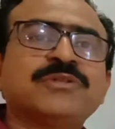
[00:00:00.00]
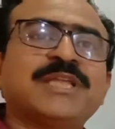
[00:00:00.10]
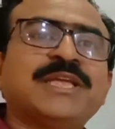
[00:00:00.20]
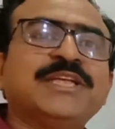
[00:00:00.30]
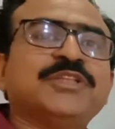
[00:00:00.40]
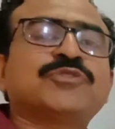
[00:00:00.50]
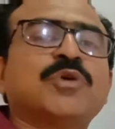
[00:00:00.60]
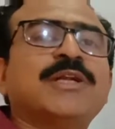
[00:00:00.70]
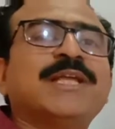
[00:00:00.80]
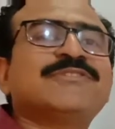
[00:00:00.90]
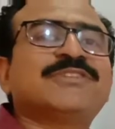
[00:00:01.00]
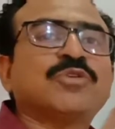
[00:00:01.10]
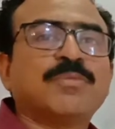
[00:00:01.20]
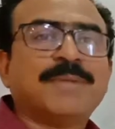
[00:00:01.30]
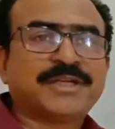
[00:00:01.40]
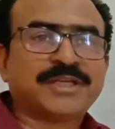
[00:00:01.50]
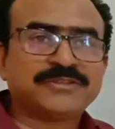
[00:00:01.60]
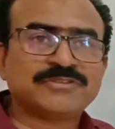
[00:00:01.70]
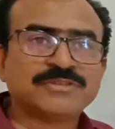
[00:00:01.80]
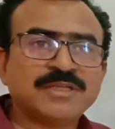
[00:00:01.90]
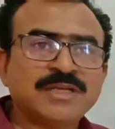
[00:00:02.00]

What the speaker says: then it is called as zero matrix.